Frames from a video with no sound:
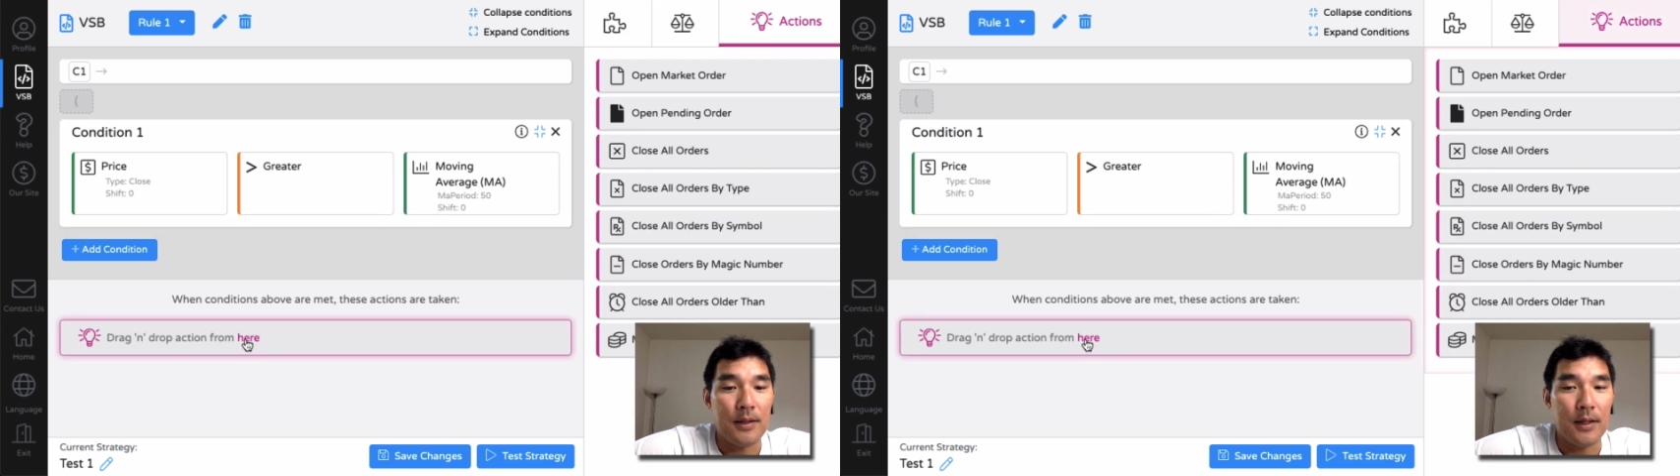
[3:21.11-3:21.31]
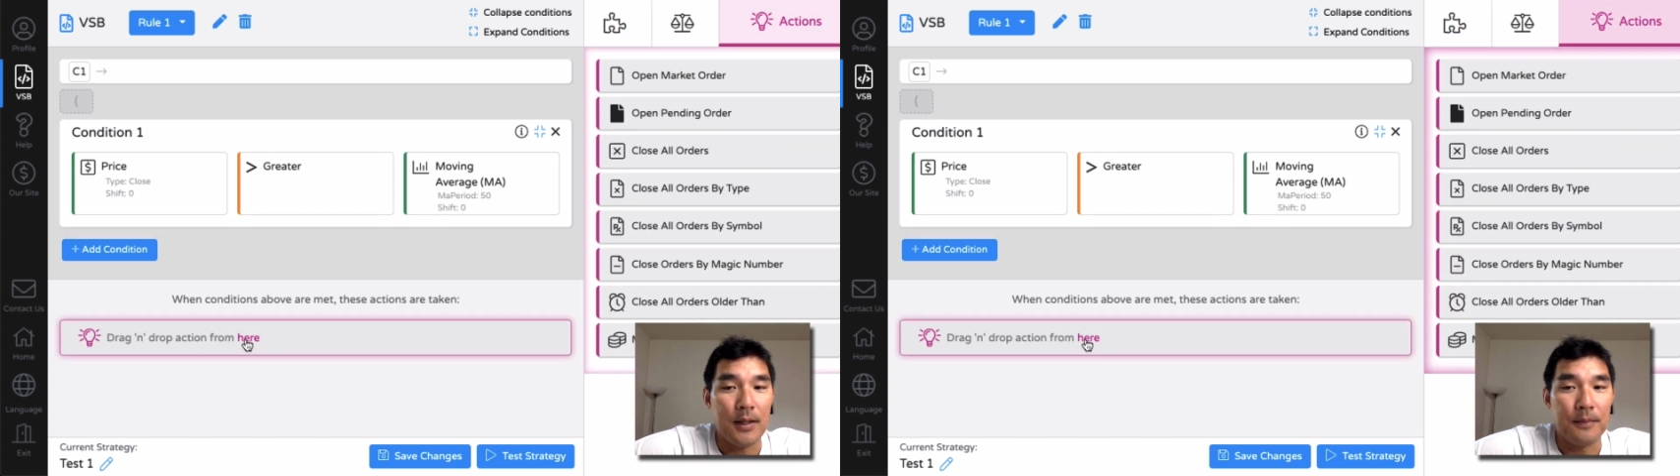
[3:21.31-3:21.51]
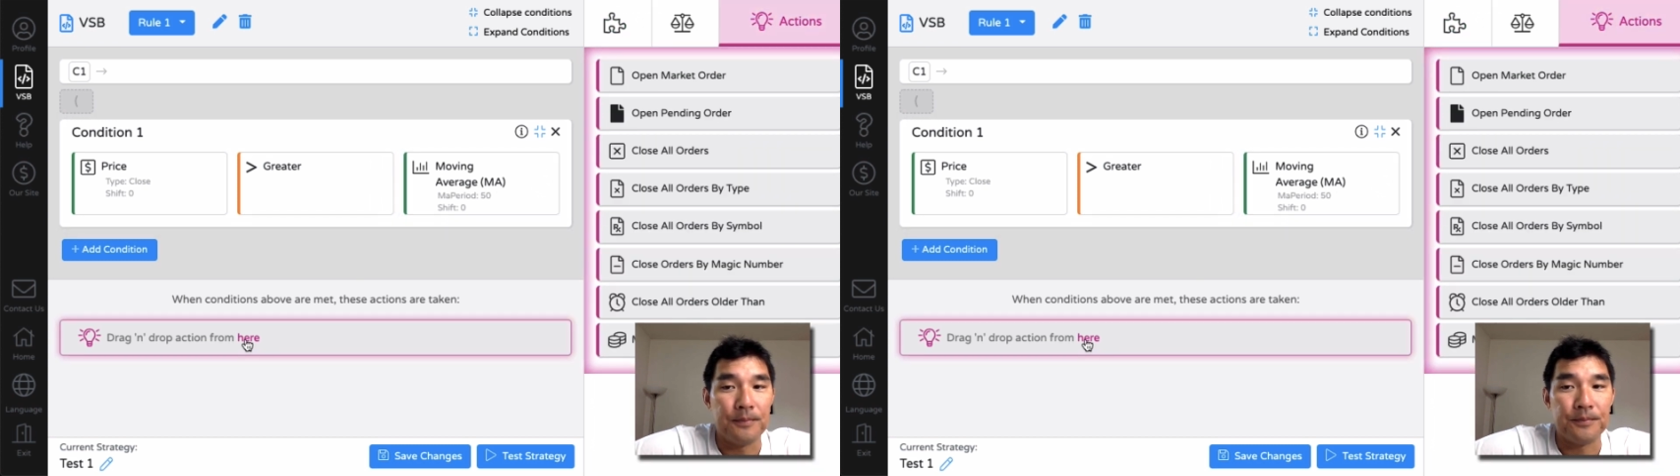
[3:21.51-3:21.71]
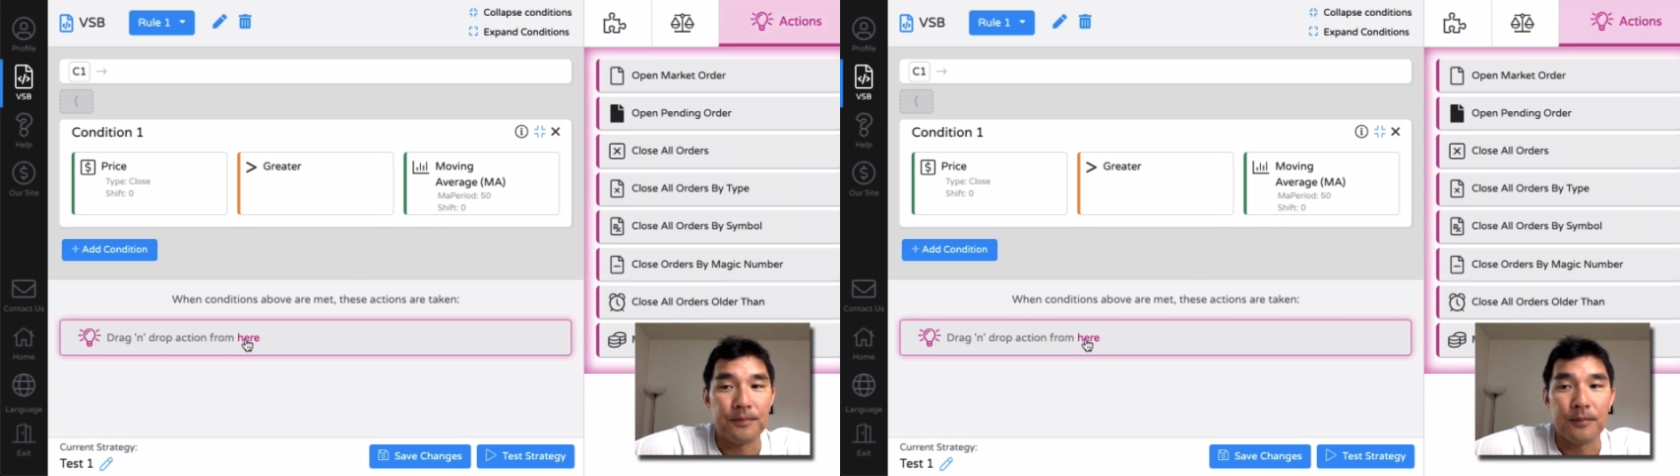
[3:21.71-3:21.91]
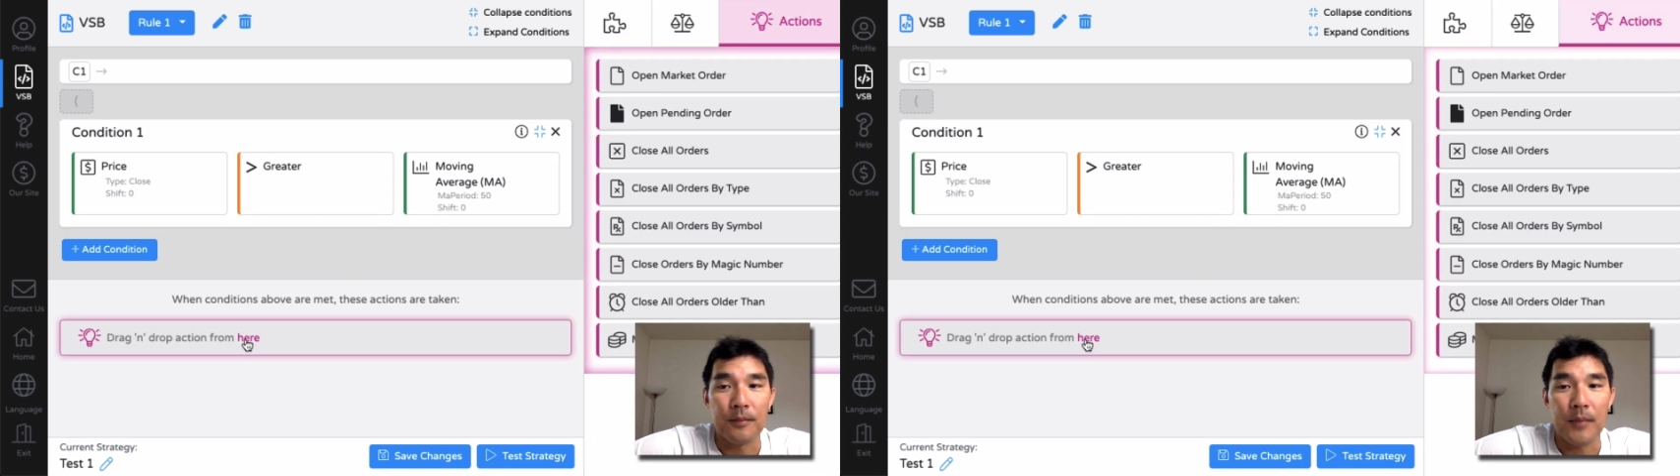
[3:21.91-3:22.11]
the
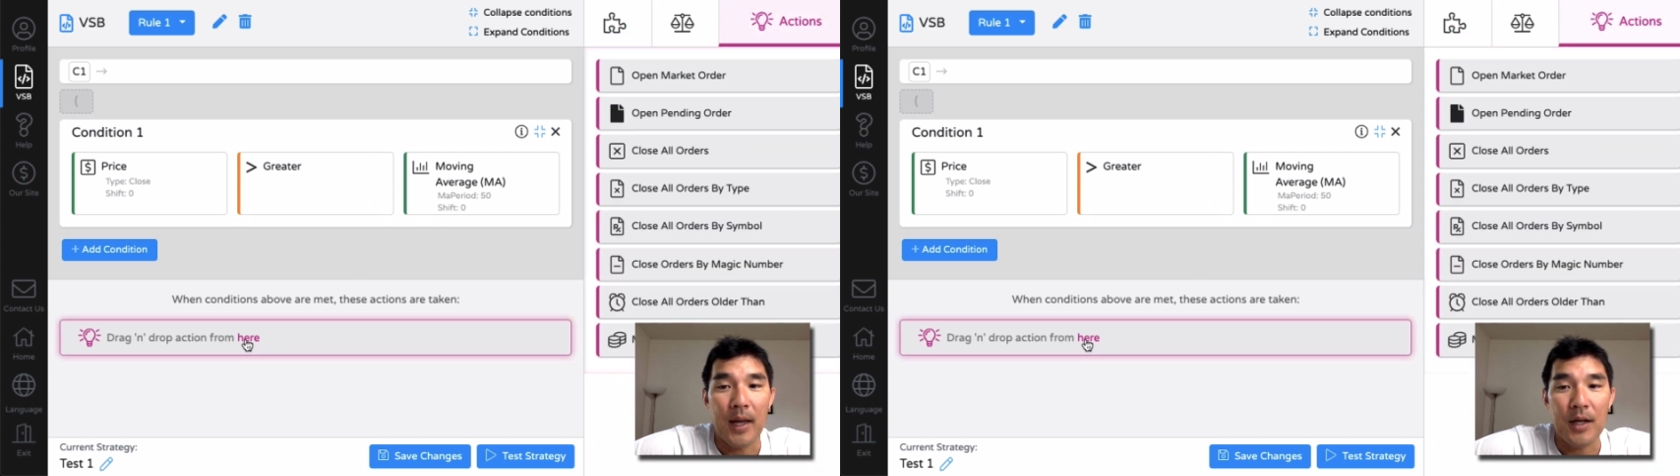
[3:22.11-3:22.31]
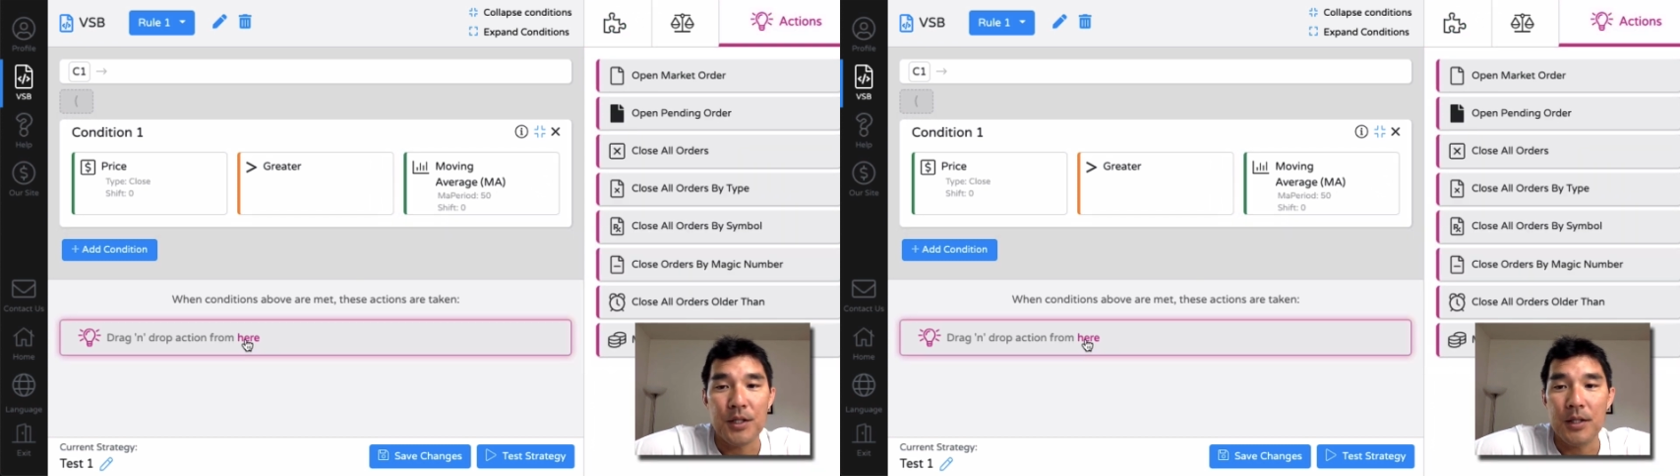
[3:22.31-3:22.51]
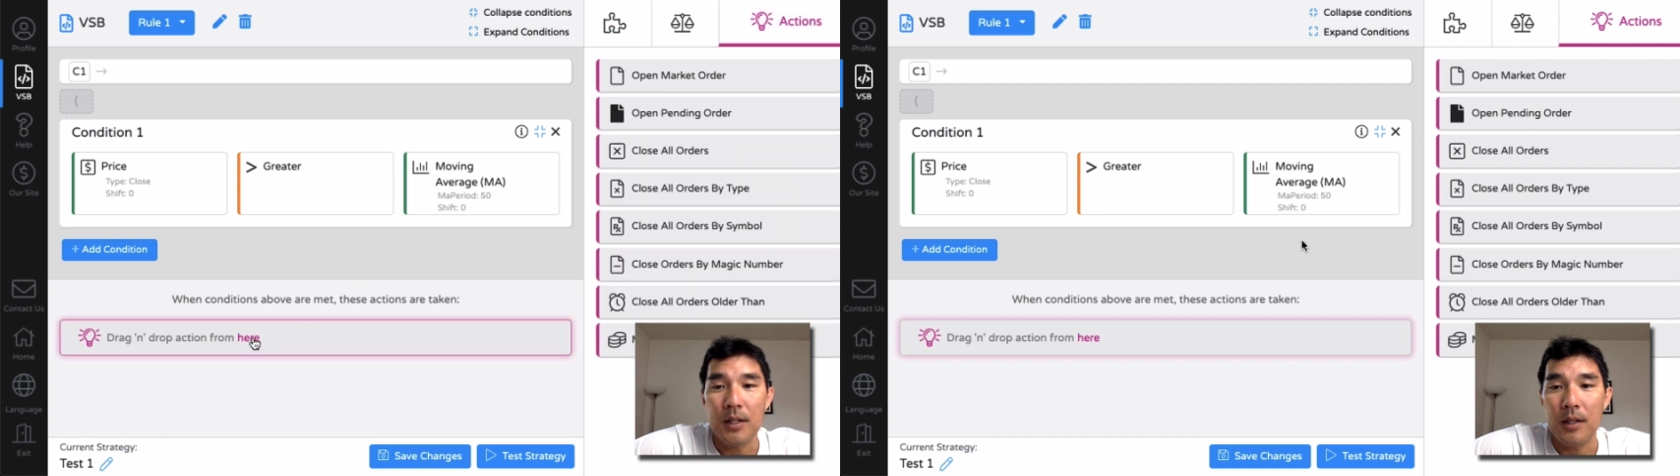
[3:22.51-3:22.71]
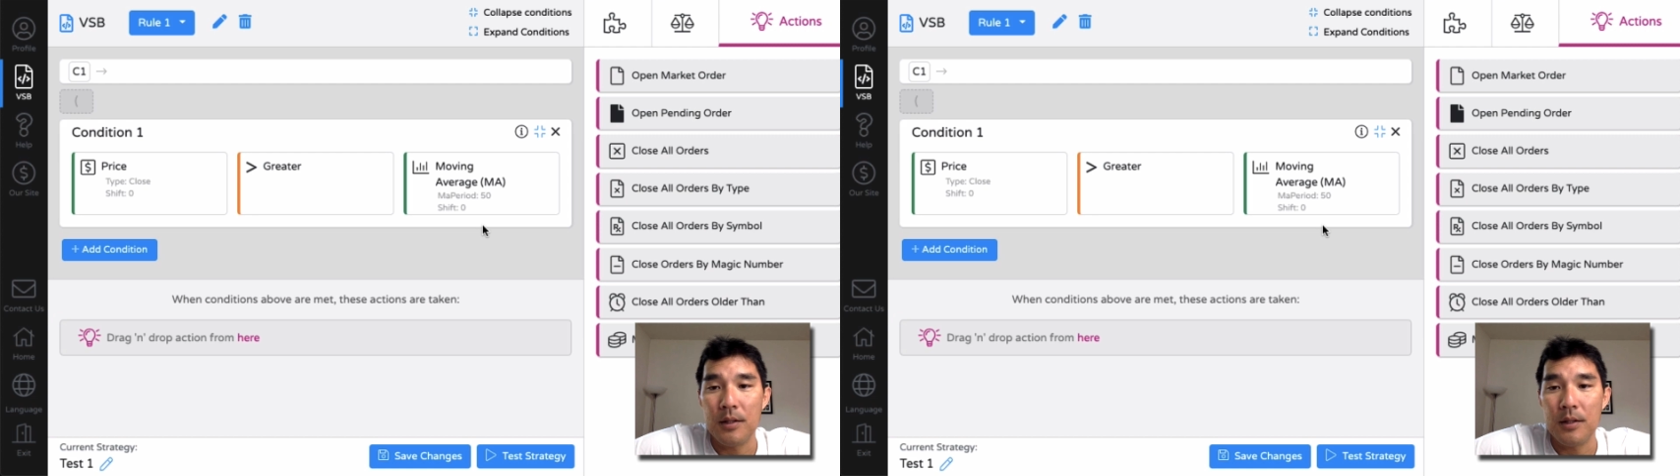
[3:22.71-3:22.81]
action.